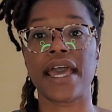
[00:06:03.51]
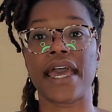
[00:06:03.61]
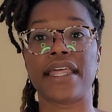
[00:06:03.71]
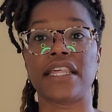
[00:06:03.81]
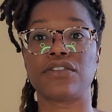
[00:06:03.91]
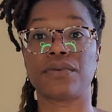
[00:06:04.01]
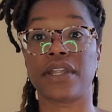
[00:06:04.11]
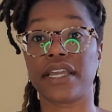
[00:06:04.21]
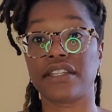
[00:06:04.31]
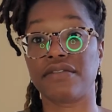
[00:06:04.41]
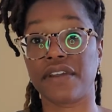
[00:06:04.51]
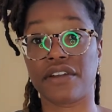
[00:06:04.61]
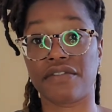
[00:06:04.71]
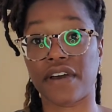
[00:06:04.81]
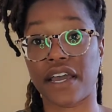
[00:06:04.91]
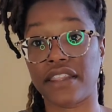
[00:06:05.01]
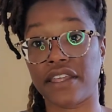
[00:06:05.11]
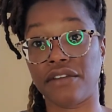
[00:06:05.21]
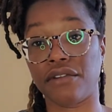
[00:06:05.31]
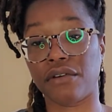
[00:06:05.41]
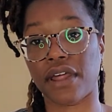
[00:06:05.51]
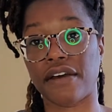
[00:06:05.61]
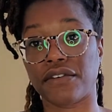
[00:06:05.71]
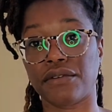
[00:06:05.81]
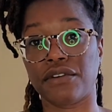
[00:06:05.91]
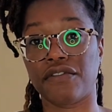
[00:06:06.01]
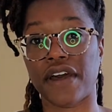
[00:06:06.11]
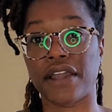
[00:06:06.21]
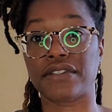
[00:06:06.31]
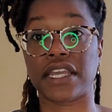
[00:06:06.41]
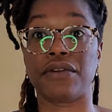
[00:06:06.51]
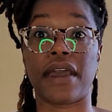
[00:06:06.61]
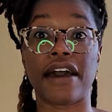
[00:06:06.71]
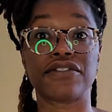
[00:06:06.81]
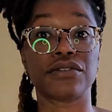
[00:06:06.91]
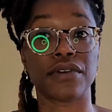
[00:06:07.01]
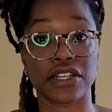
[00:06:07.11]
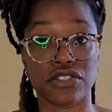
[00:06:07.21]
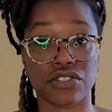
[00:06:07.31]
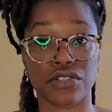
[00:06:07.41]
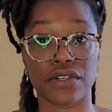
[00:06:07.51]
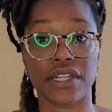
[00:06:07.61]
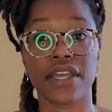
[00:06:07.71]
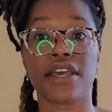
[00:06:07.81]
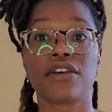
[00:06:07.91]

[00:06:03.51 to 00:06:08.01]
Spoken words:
and they just want to, I guess, verify that you don't have coronavirus, and you have to register it.